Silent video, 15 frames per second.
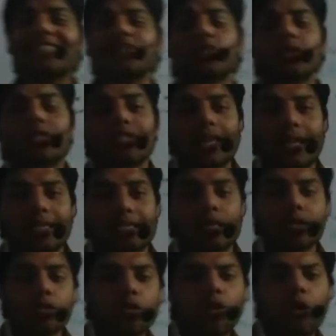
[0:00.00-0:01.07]
3 cells,
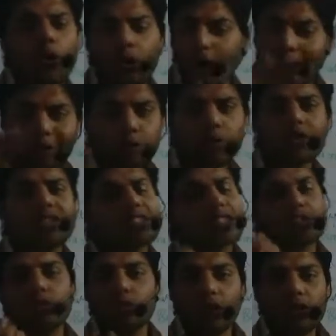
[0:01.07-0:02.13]
although this
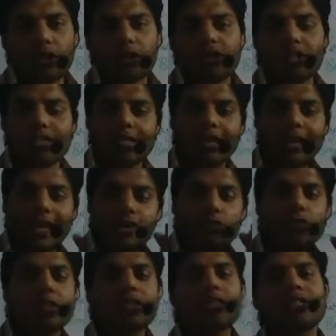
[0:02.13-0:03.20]
is not the 3 cells,
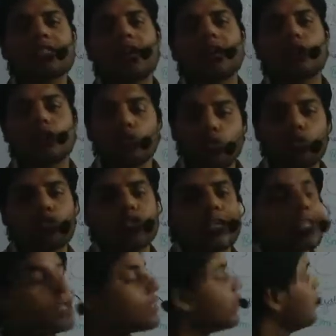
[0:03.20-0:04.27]
actually these are the 2
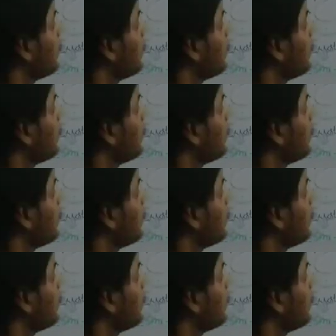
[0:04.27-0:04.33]
cells.